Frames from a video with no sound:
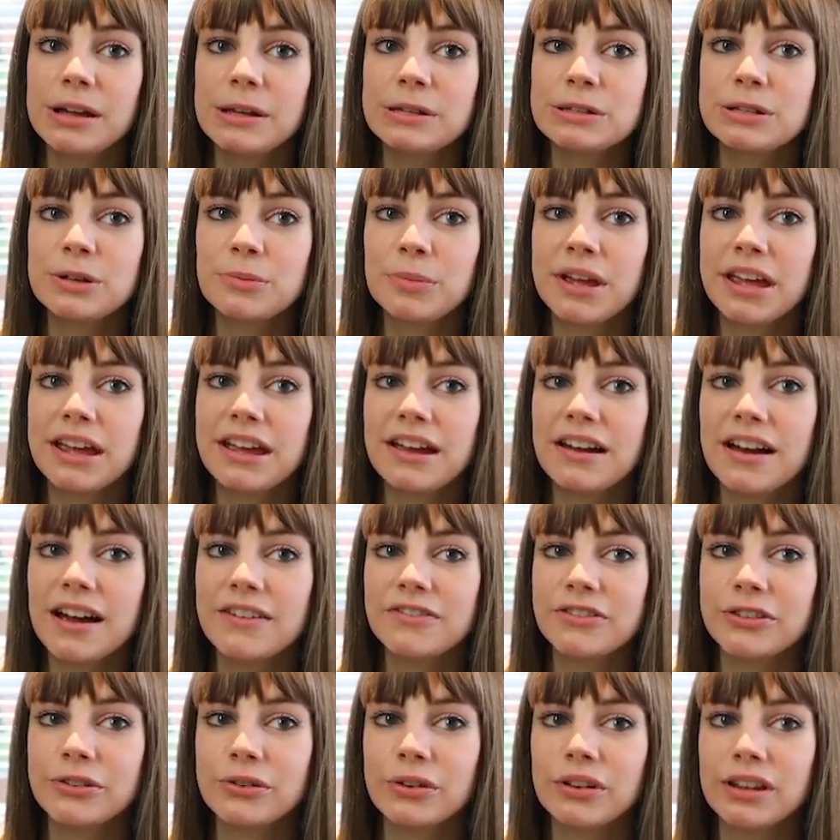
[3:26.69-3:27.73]
So up here
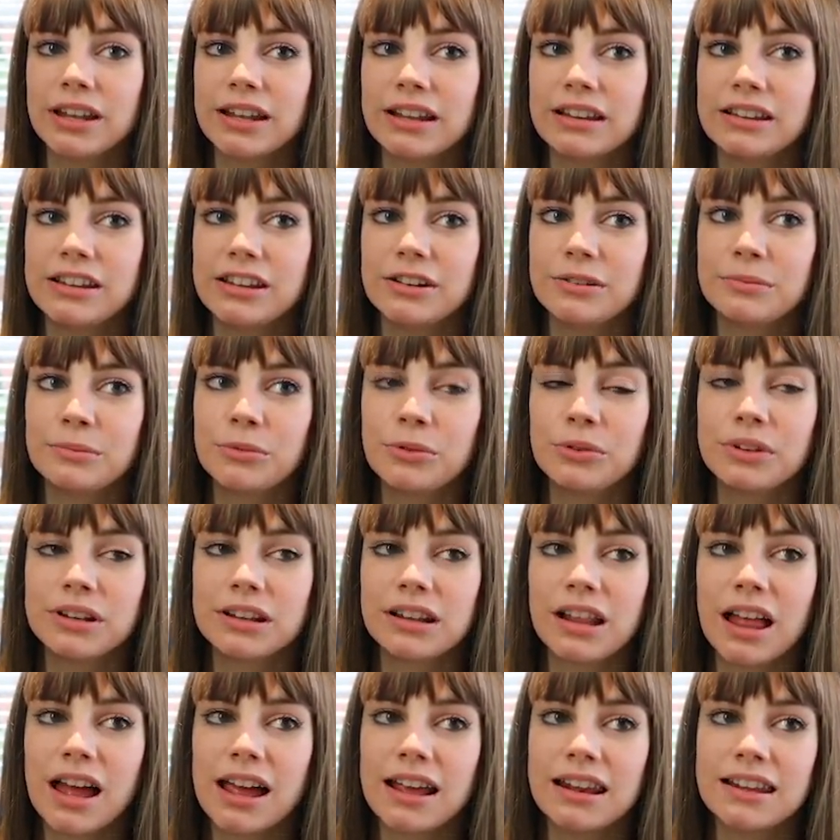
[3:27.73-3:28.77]
I've just got like, you know, more
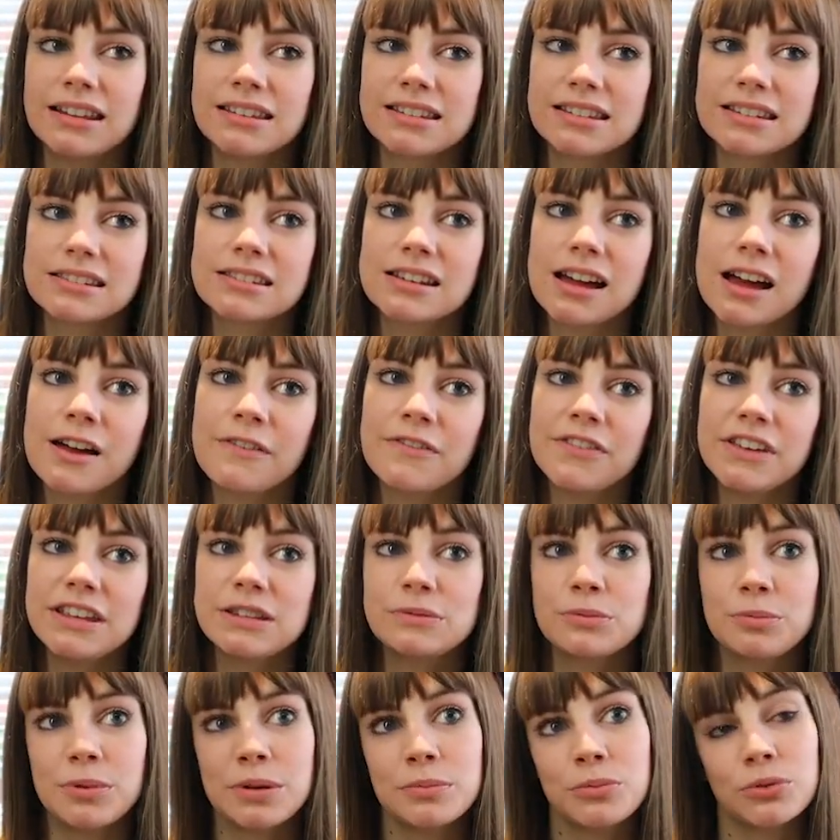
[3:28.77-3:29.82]
little islands and stuff.
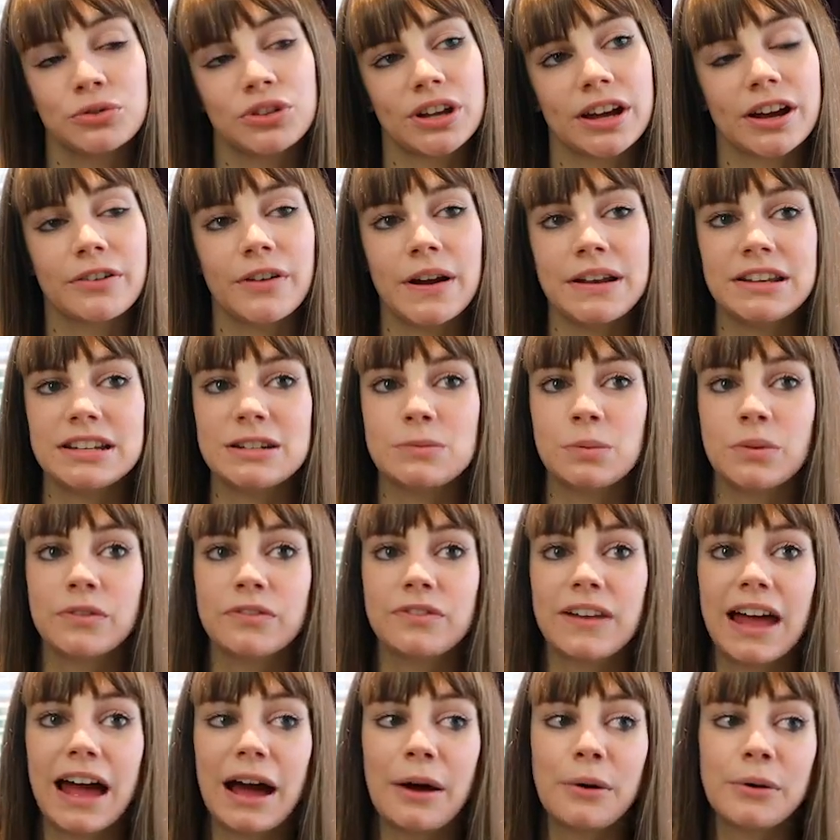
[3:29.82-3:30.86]
These will be more decorated with
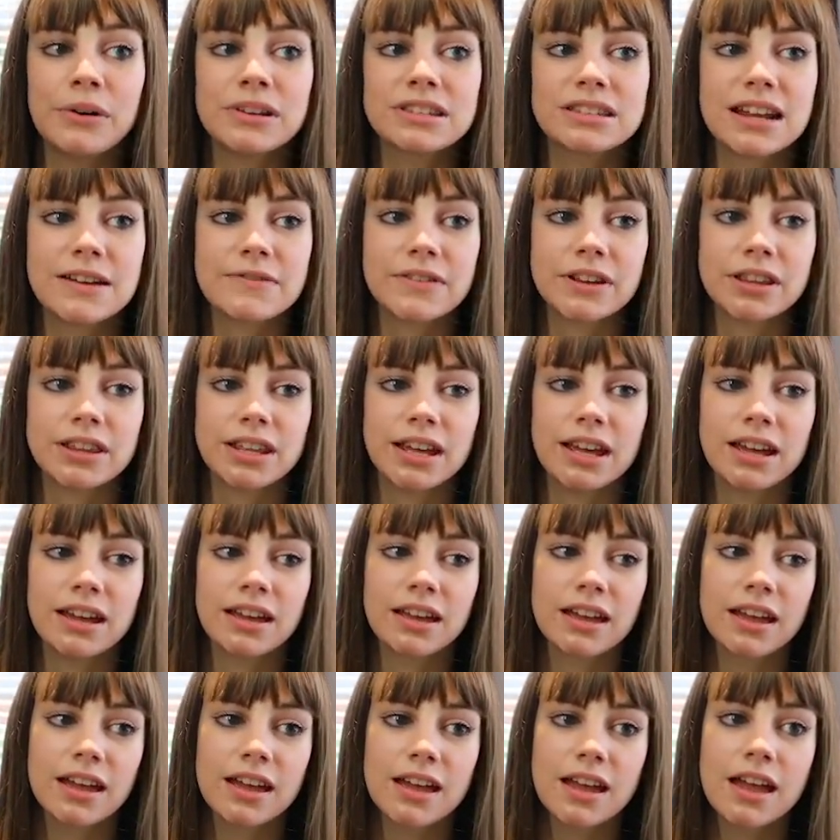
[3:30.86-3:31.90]
flowers and
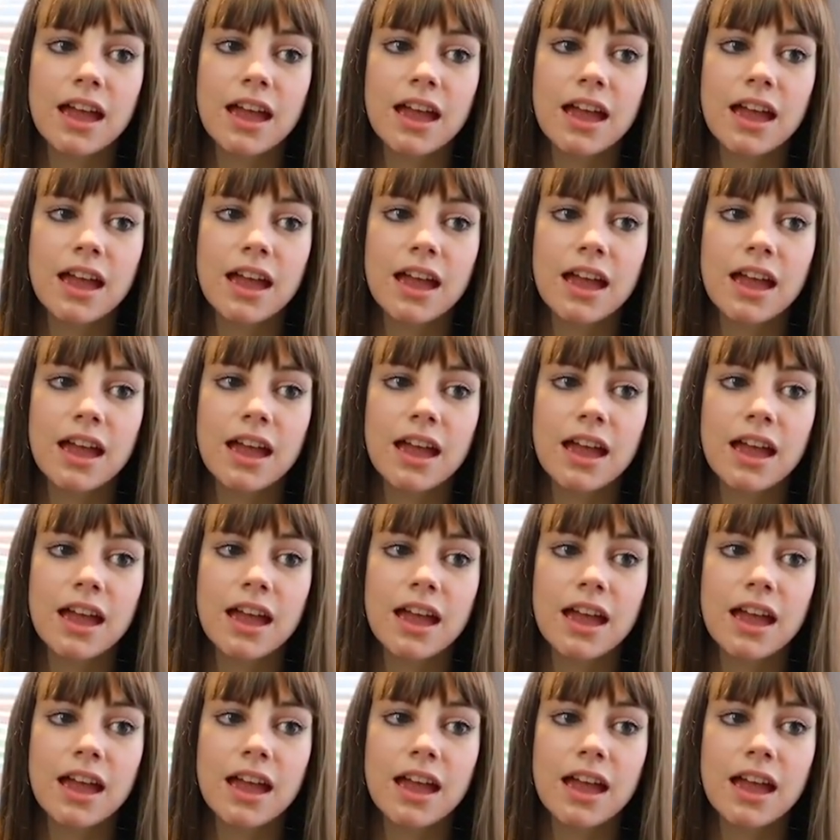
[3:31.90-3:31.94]
everything.